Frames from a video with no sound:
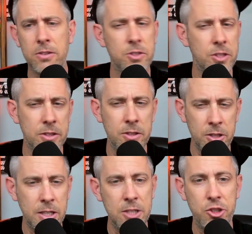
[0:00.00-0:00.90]
So
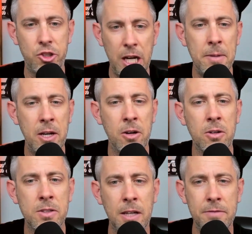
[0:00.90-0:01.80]
you're just not jamming your
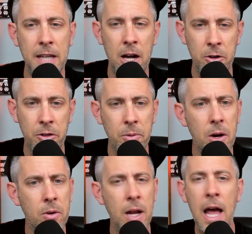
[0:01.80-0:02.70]
own stuff down your
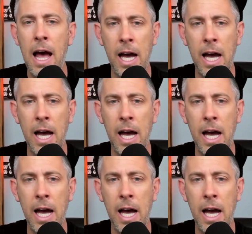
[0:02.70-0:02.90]
throat.